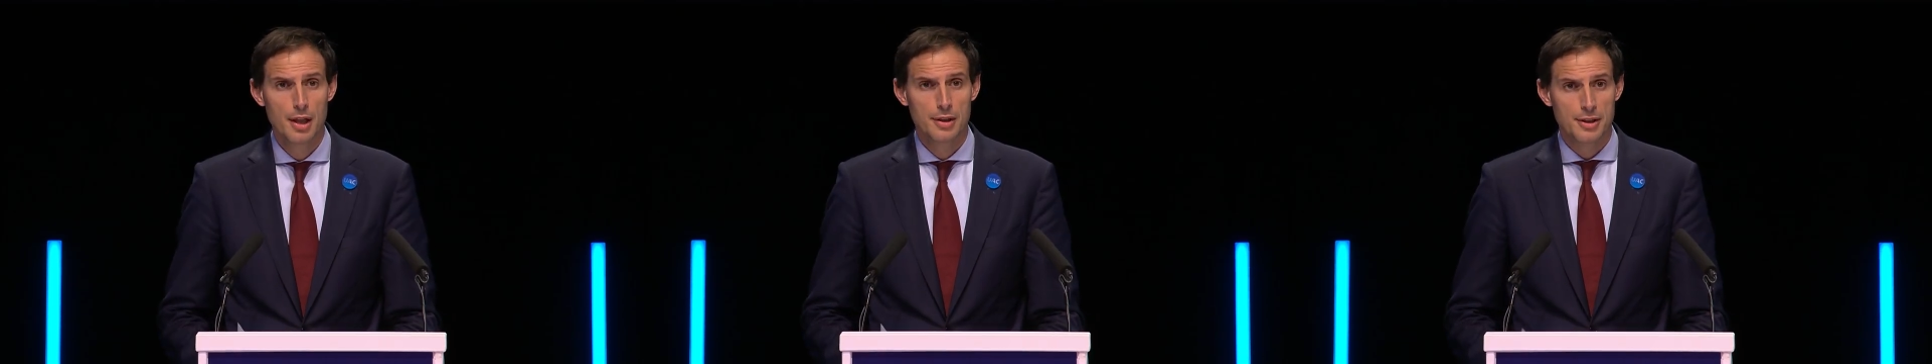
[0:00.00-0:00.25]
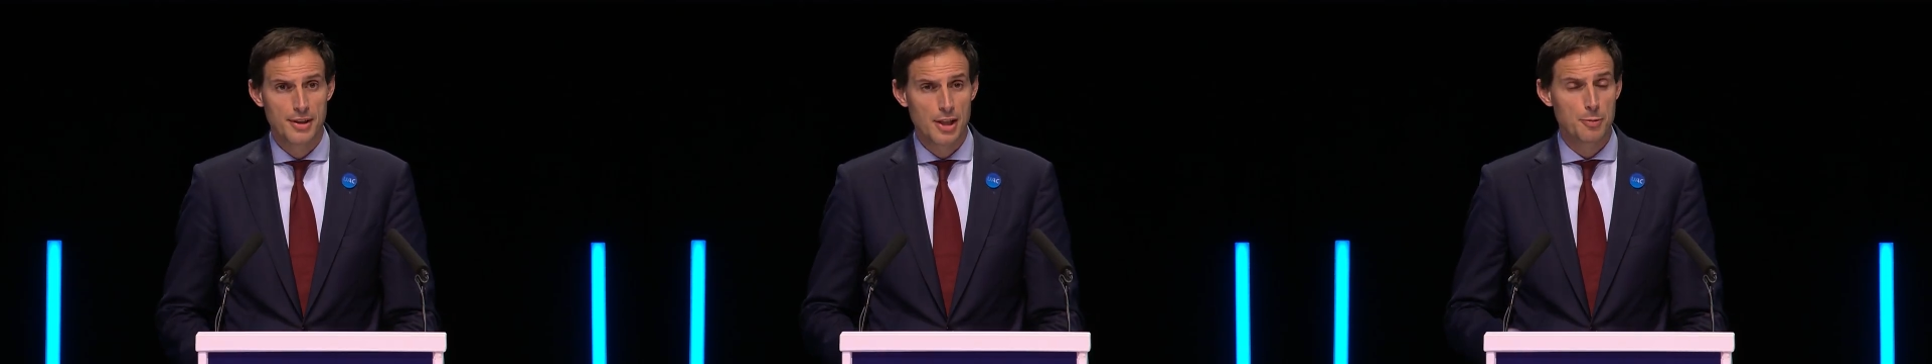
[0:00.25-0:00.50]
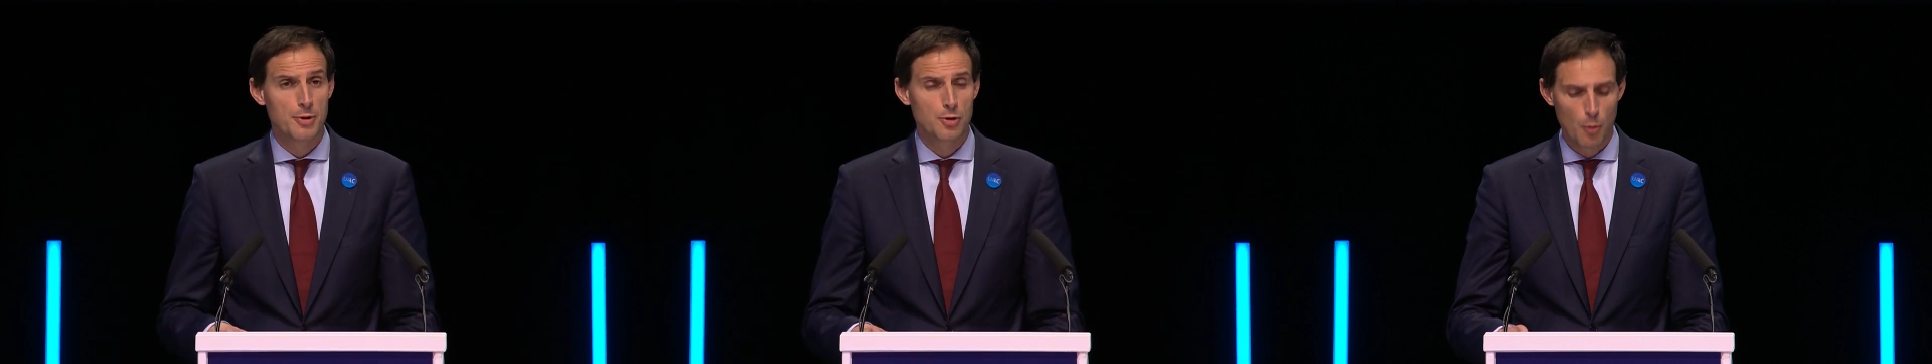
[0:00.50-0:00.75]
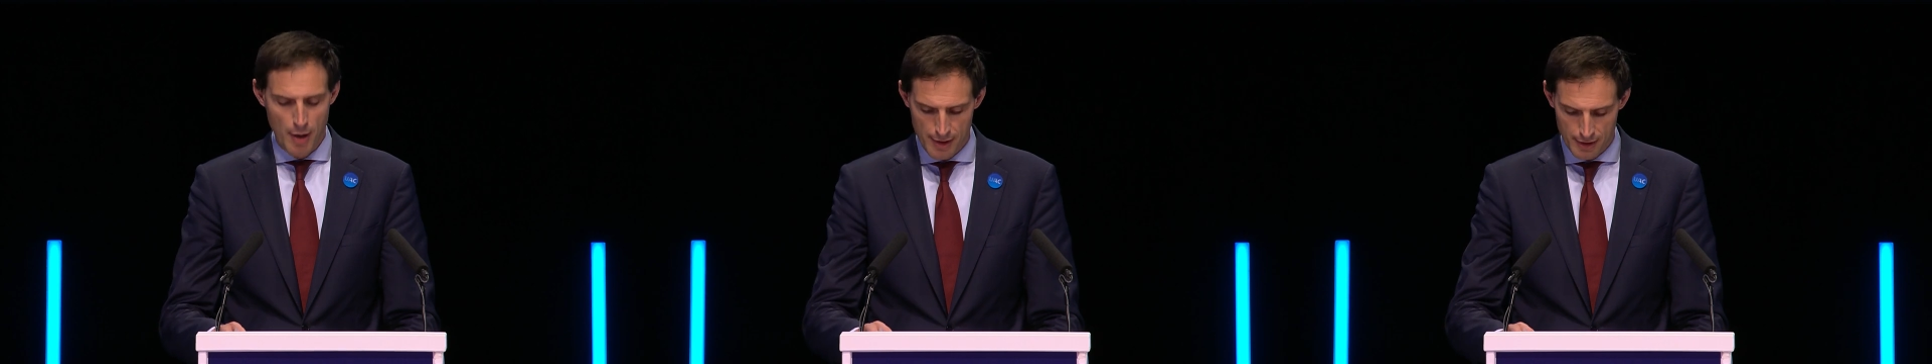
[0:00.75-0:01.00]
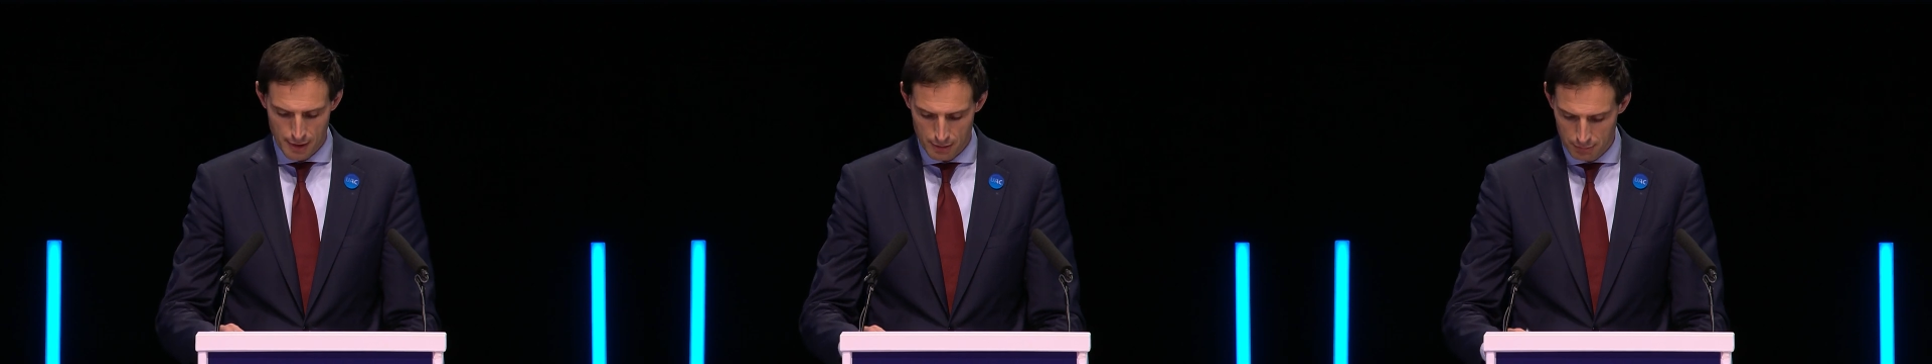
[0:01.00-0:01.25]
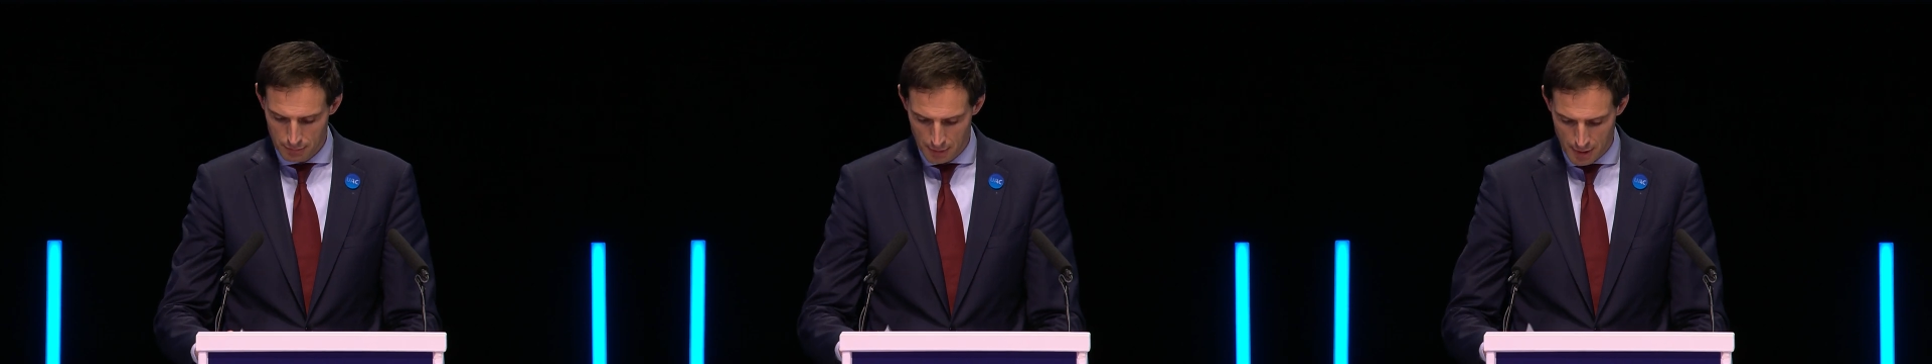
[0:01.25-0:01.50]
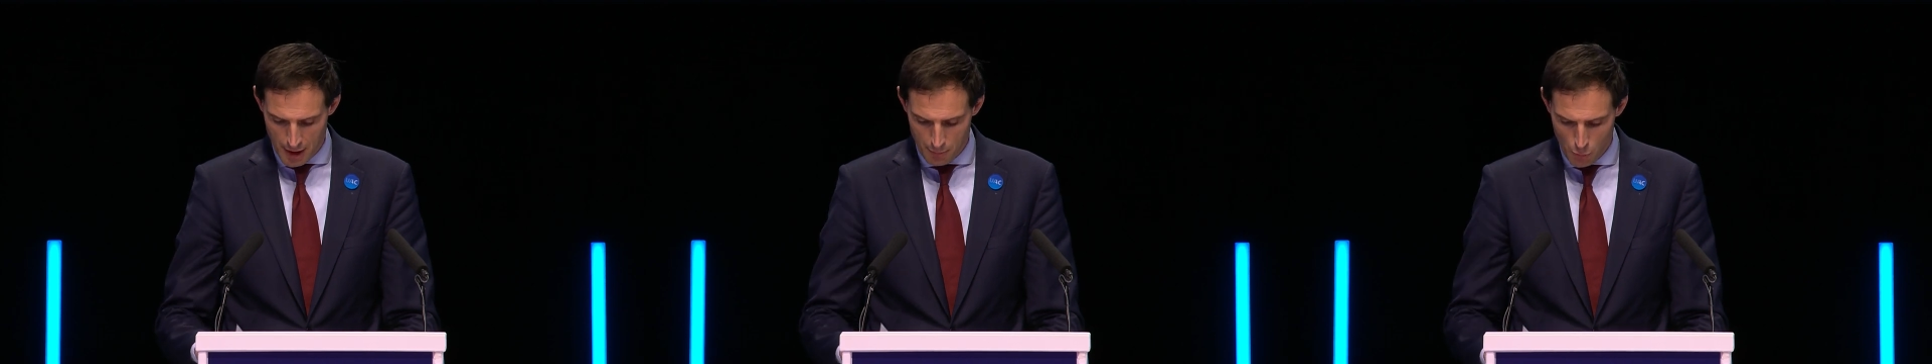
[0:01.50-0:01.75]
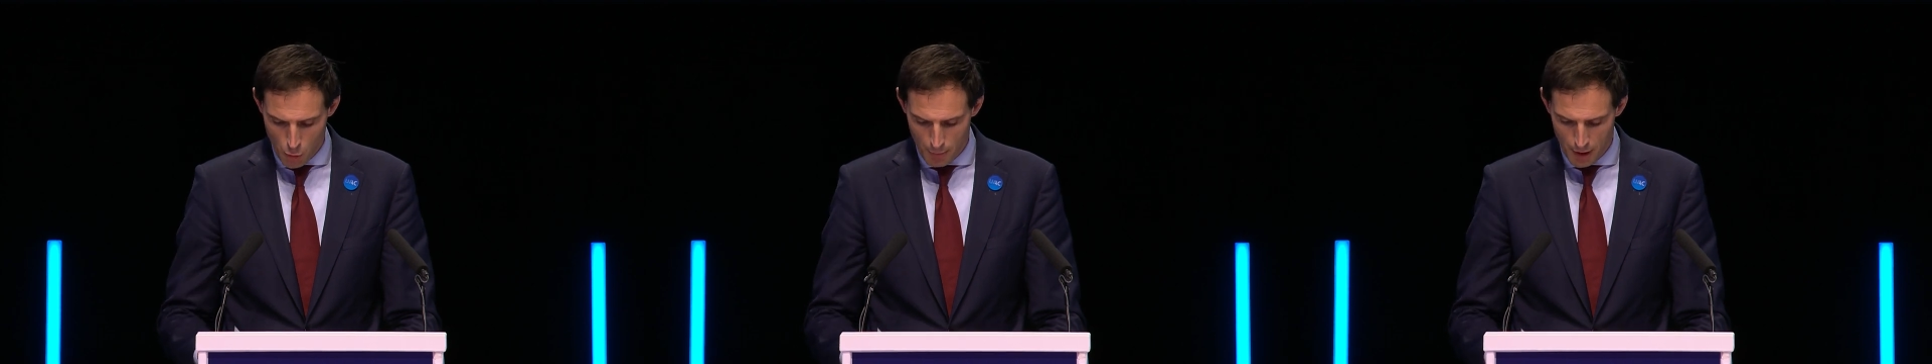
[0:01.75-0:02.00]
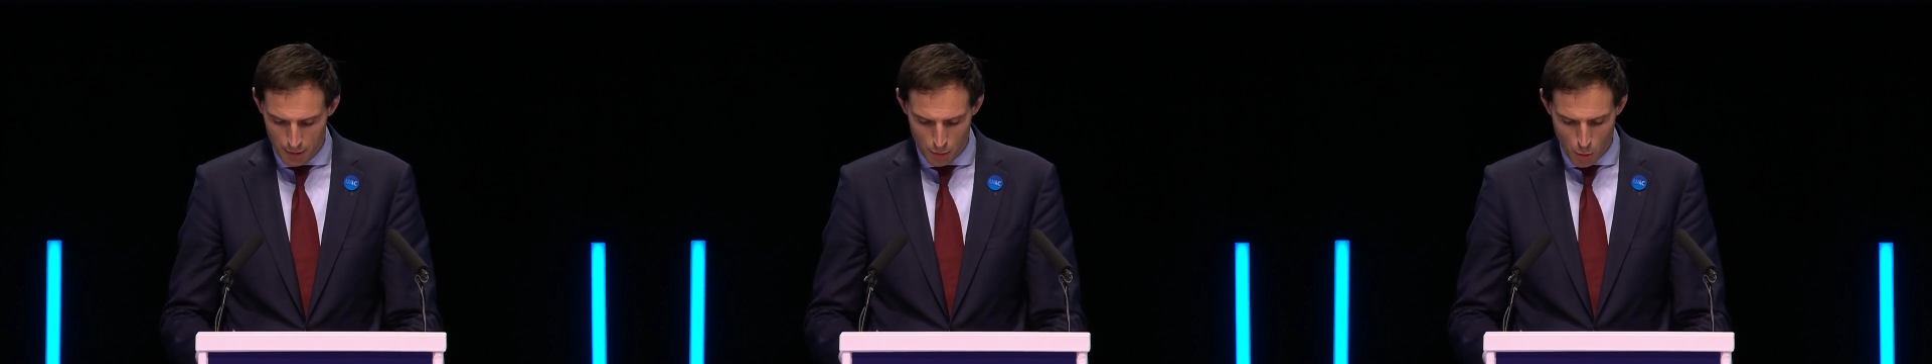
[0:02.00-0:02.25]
Detachment Commander Kim Moerman,